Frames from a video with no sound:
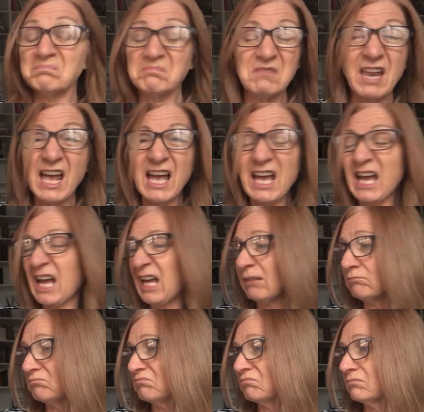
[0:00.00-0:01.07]
Nah,
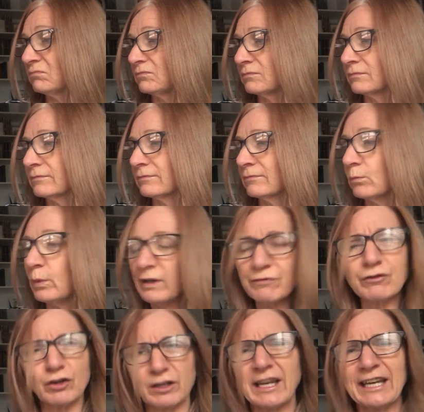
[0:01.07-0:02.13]

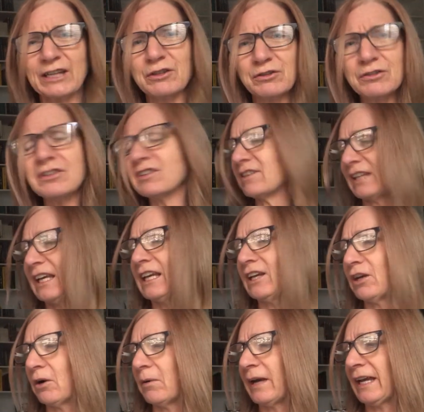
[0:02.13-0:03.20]
we've got a good thing
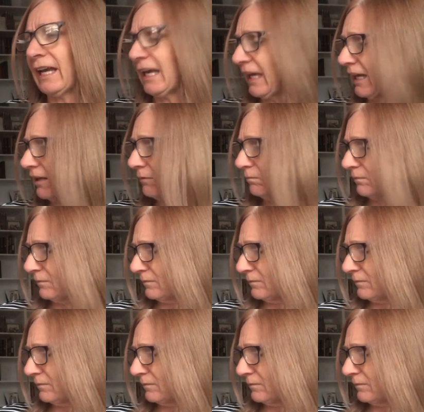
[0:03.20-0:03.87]
going here.